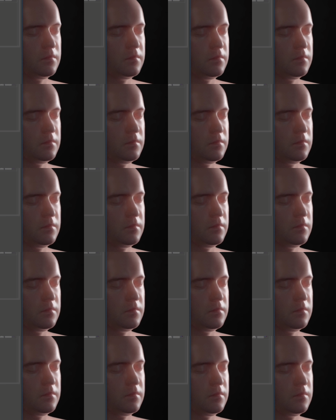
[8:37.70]

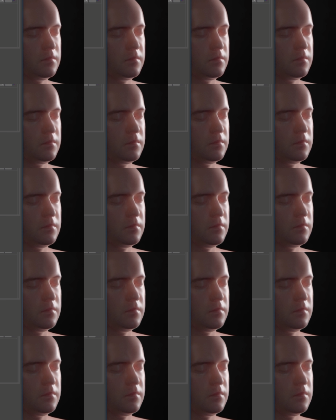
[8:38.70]
(silence)